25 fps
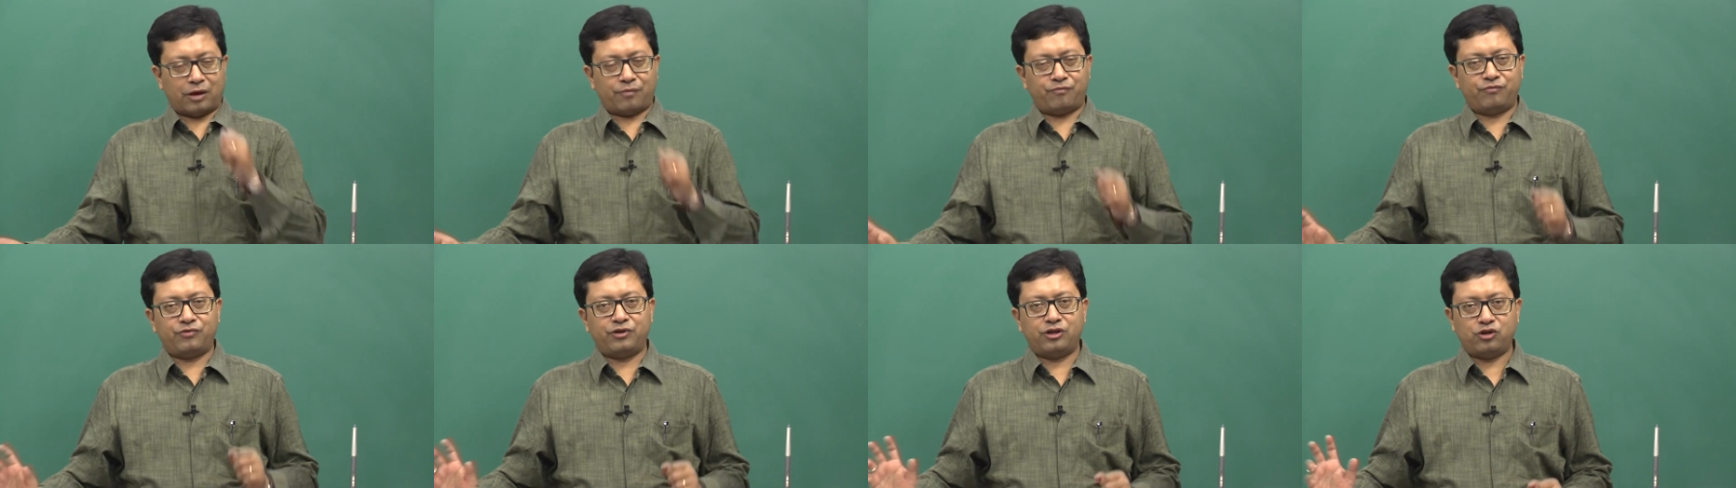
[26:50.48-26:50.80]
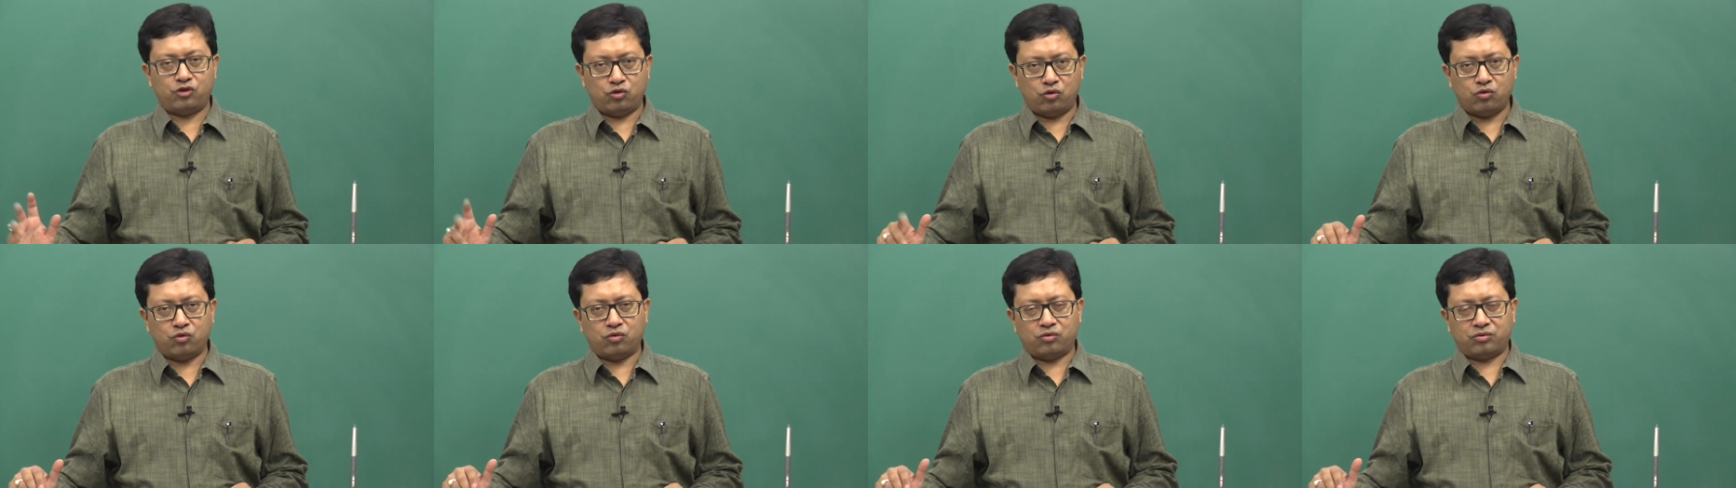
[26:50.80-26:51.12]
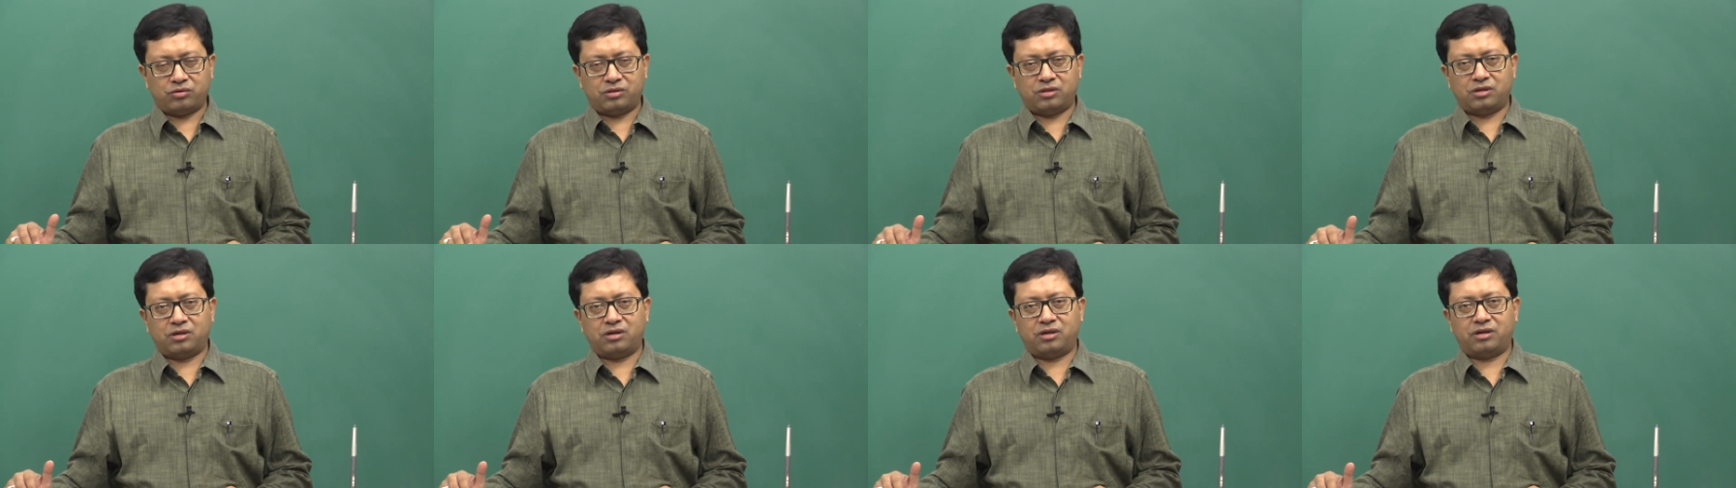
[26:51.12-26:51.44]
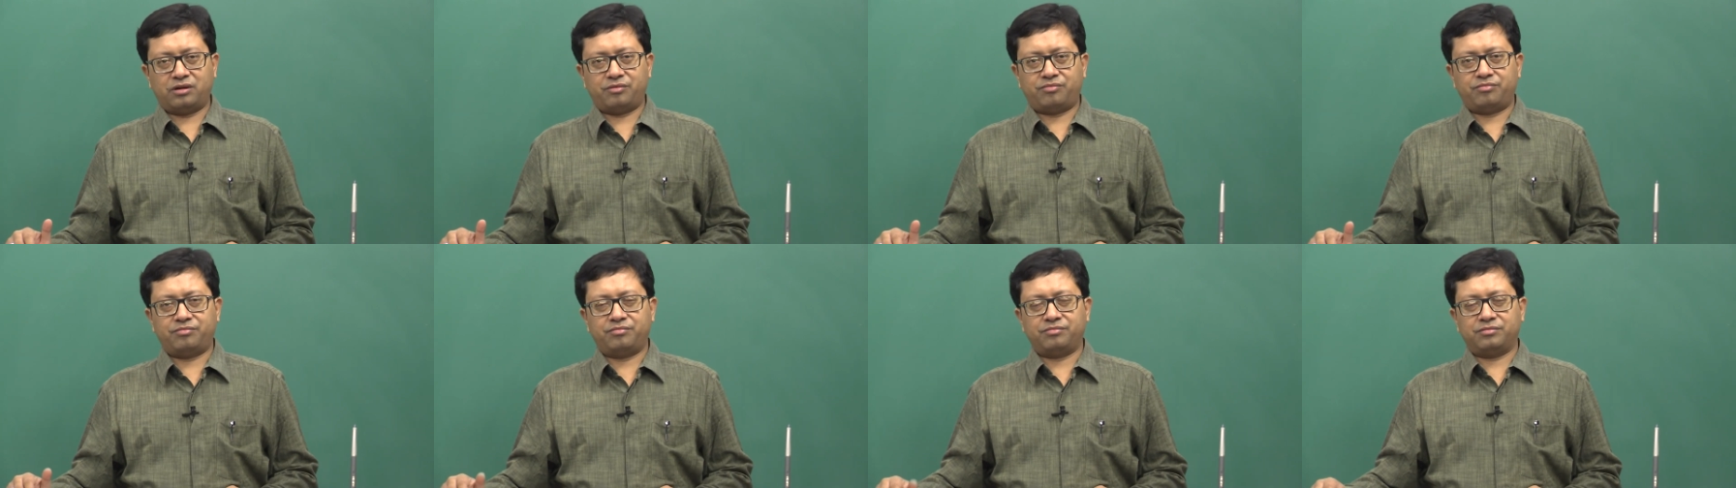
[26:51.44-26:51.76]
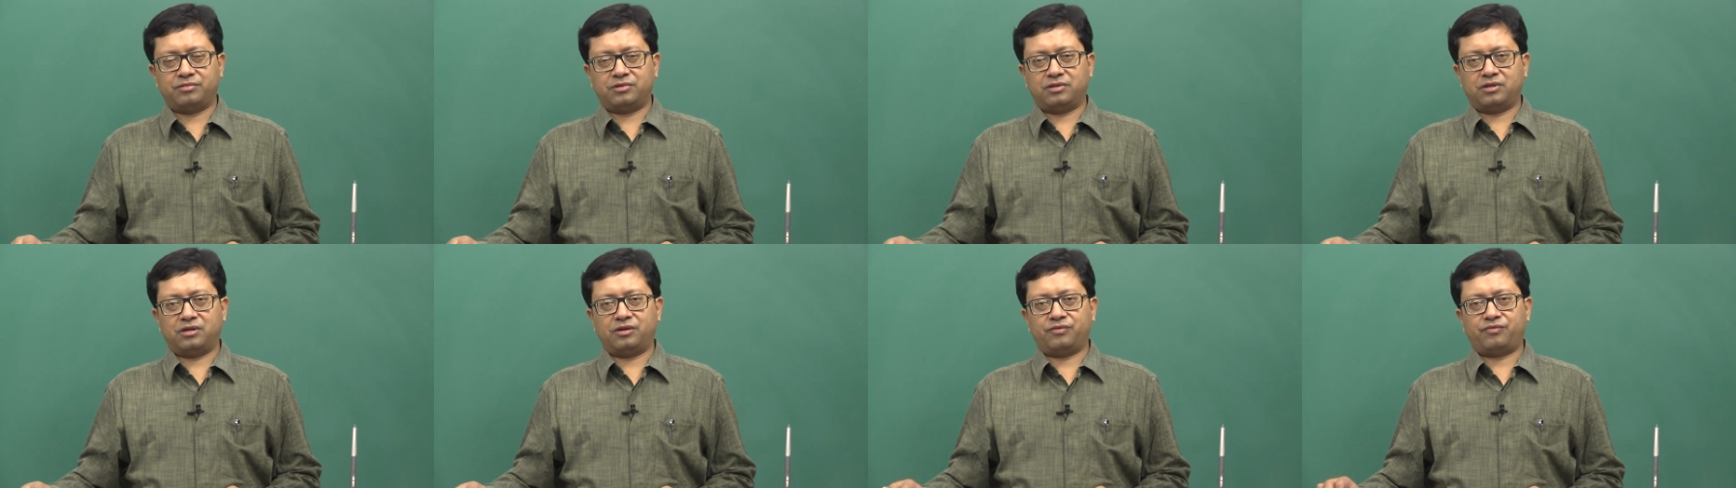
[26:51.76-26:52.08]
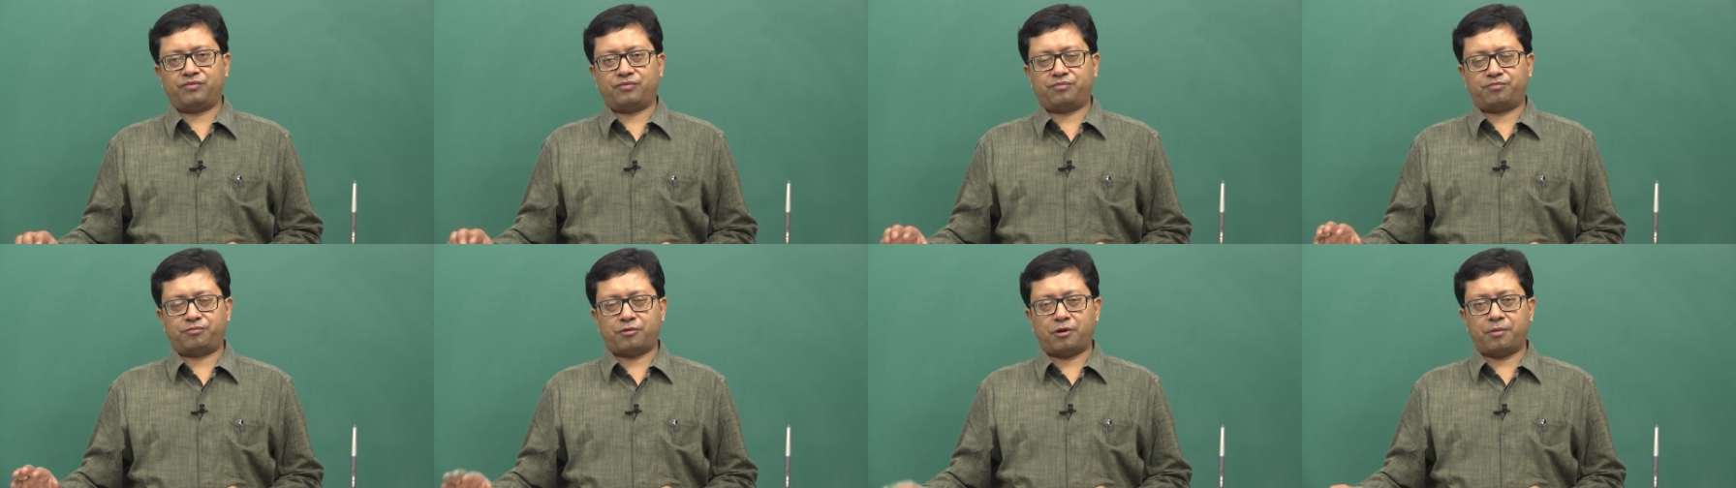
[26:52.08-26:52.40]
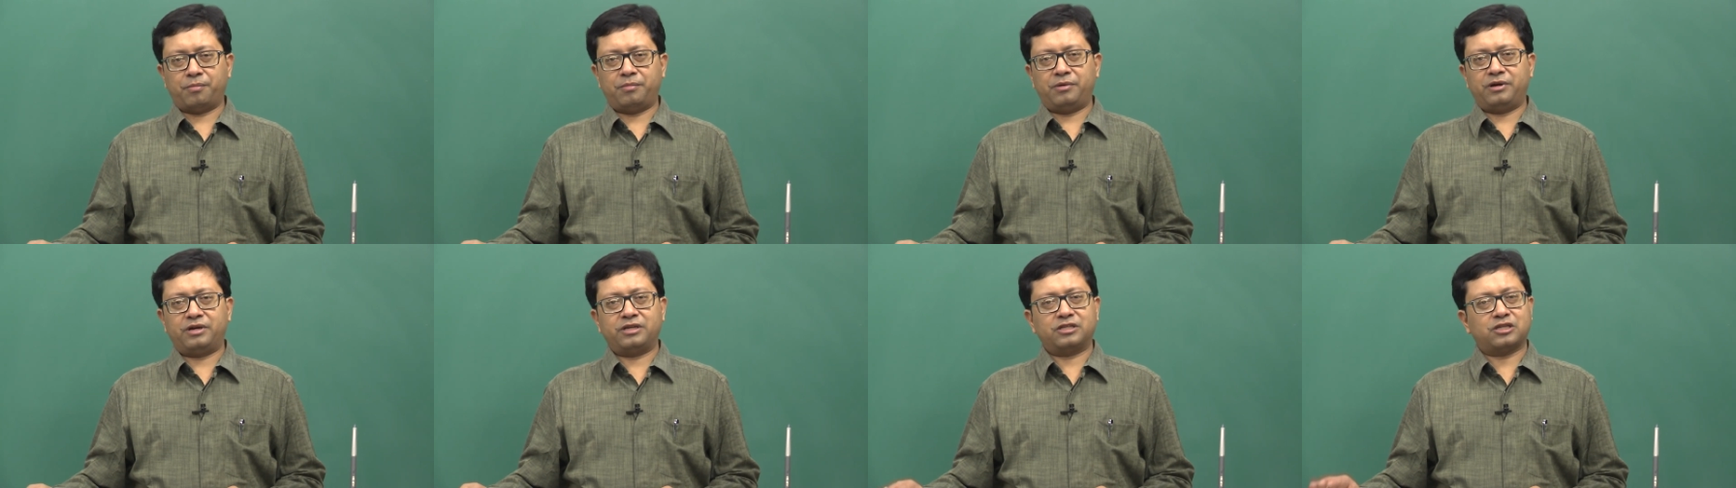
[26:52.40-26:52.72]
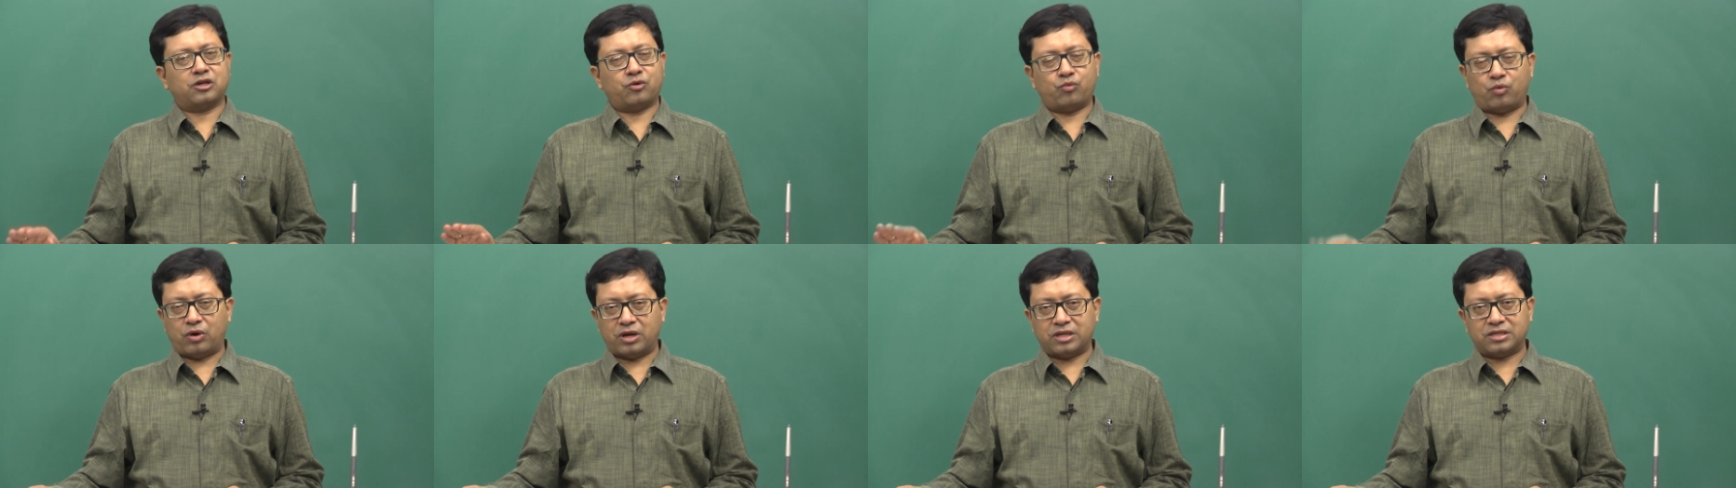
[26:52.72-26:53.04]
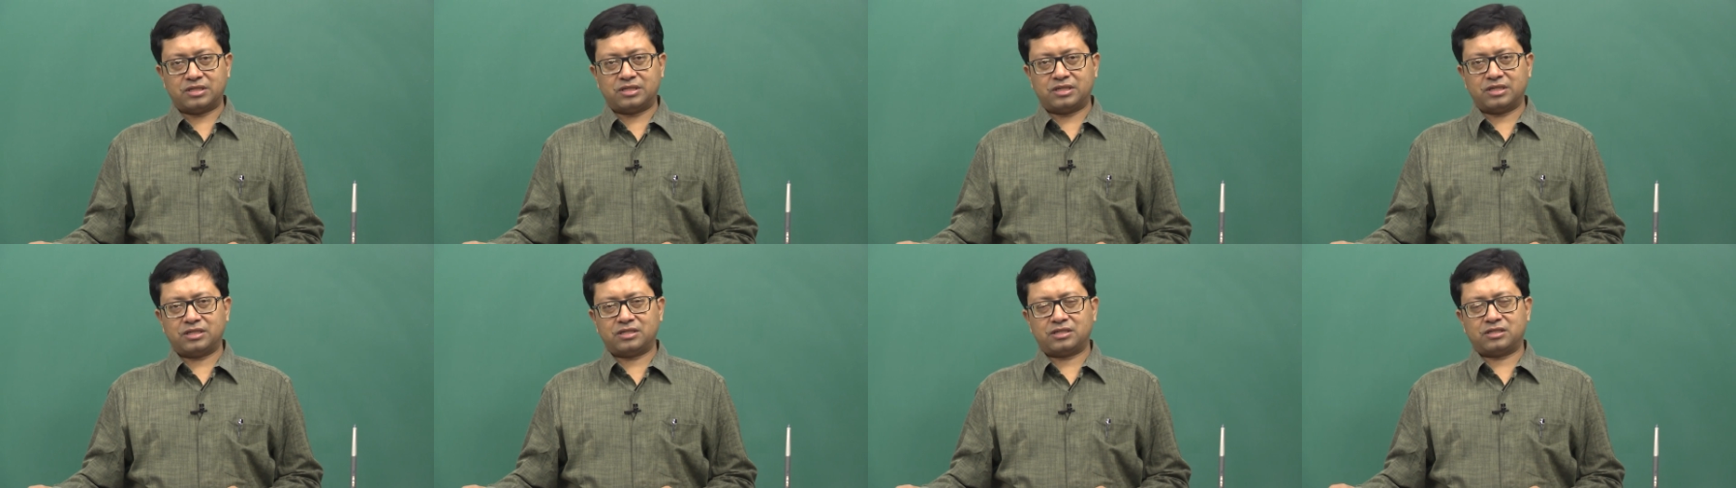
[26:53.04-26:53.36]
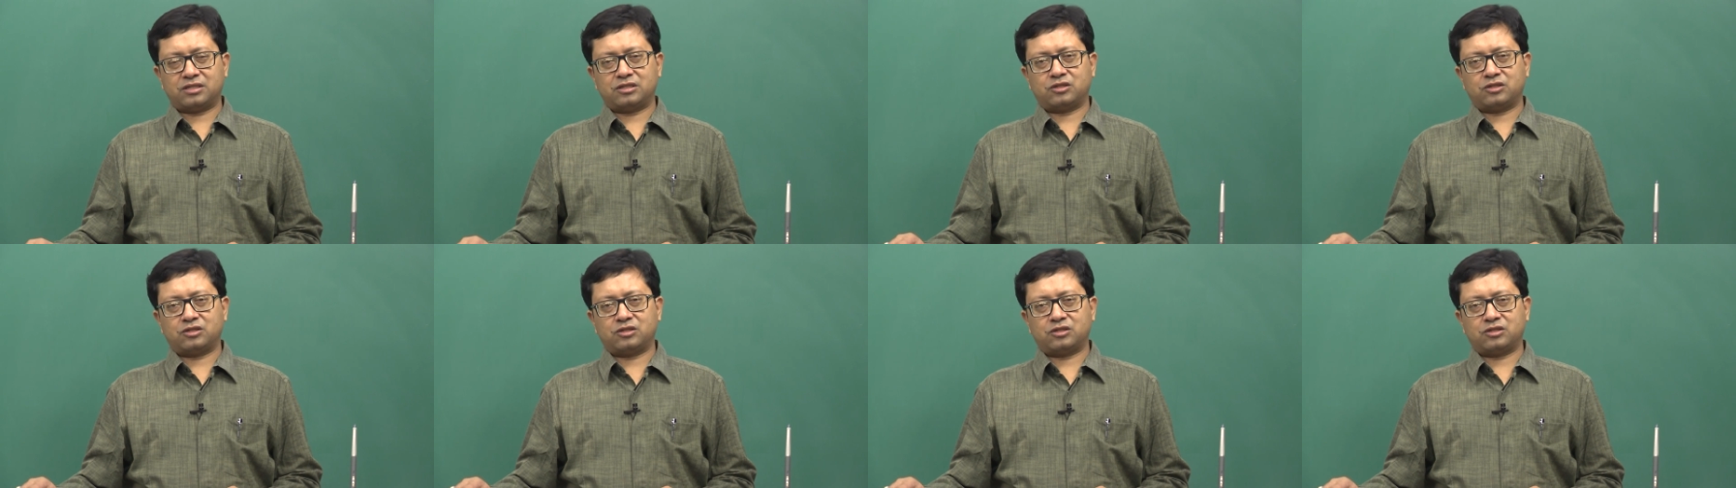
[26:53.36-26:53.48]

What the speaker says: we know the probabilities are 1 6.